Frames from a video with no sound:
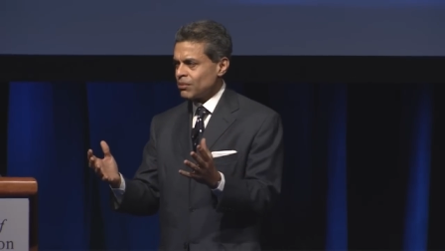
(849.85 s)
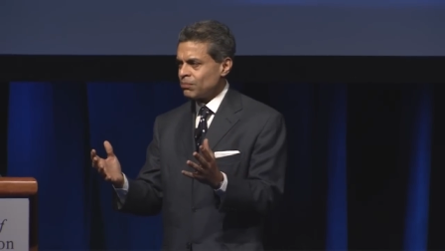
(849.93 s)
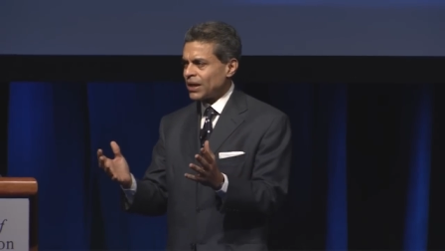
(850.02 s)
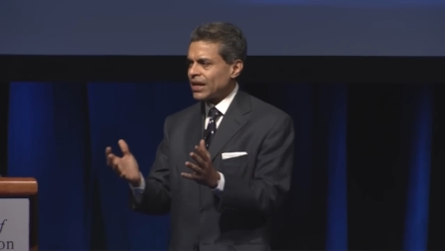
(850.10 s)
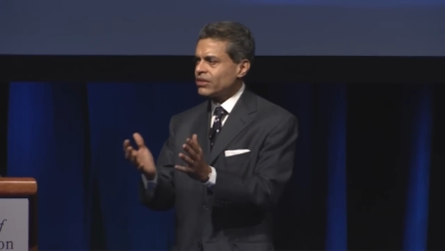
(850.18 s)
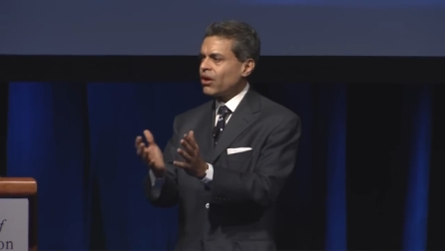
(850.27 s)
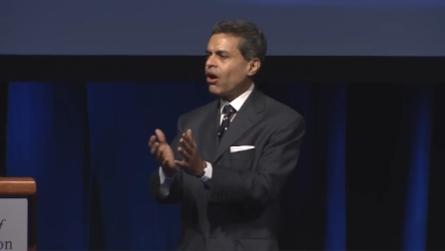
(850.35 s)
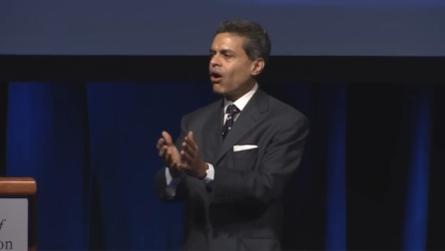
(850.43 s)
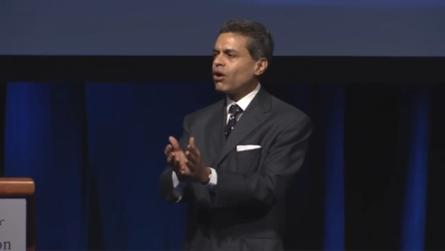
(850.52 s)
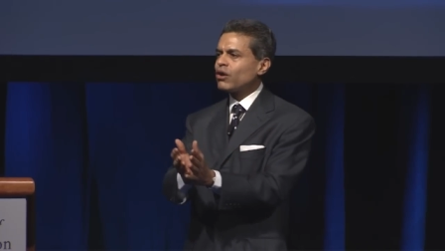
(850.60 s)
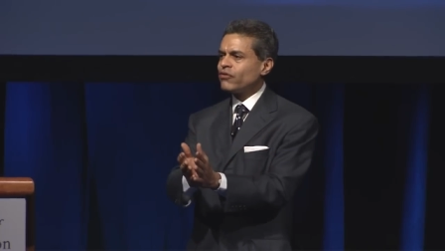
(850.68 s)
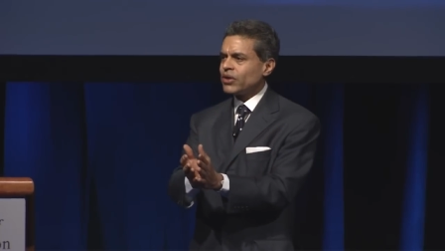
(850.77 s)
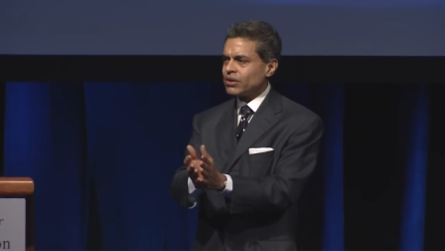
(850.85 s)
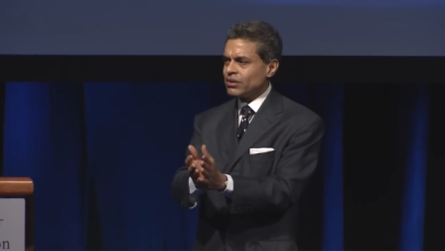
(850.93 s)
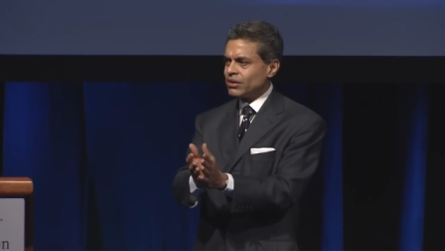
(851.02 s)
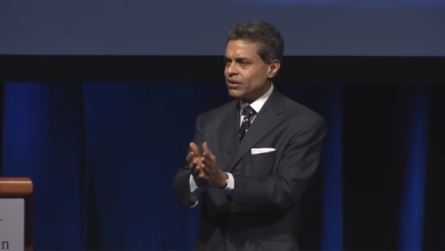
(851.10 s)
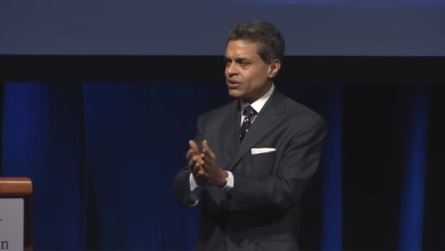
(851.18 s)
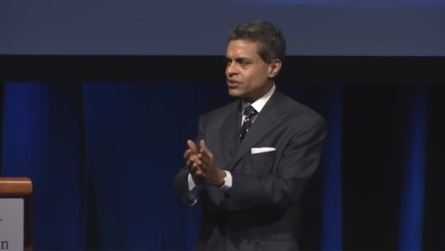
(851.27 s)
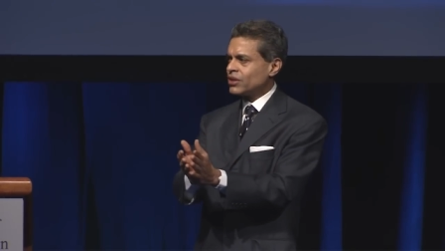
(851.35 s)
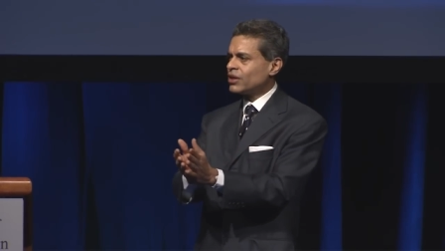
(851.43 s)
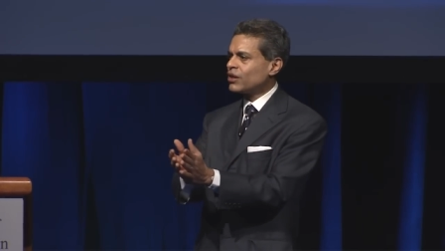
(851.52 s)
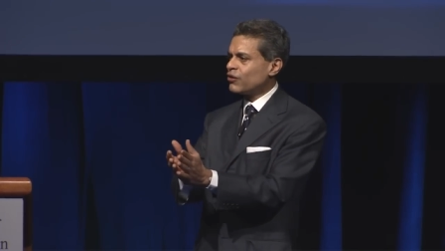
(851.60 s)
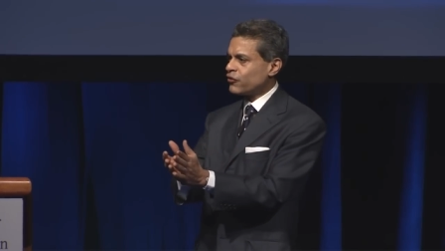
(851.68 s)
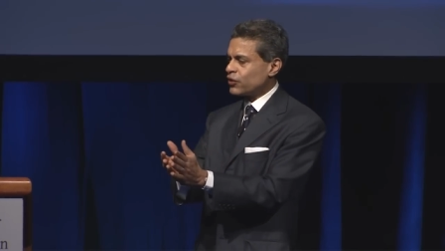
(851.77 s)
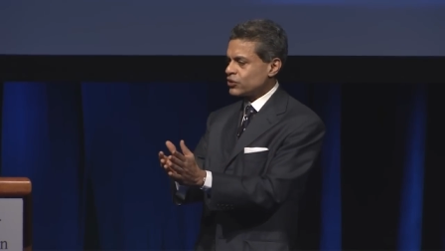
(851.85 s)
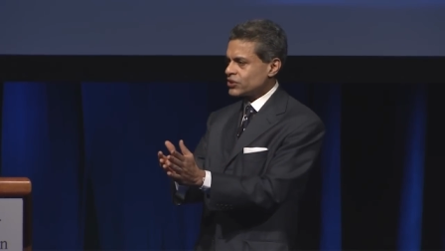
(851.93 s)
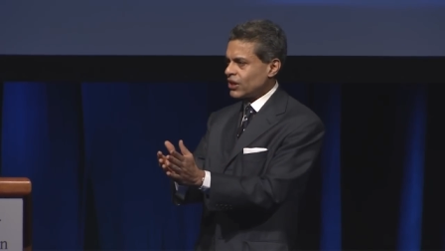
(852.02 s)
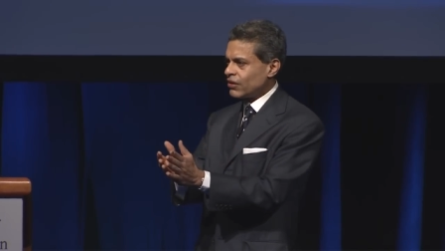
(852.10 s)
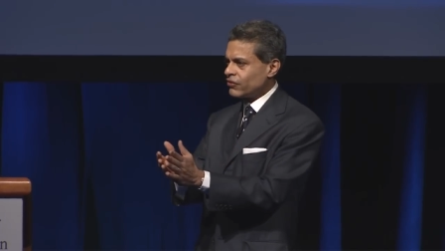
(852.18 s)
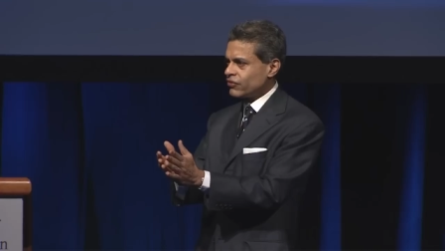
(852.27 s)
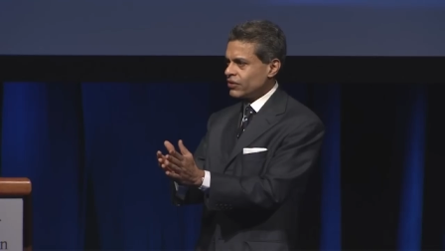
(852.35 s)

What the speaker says: But at the heart of it is thinking for yourself.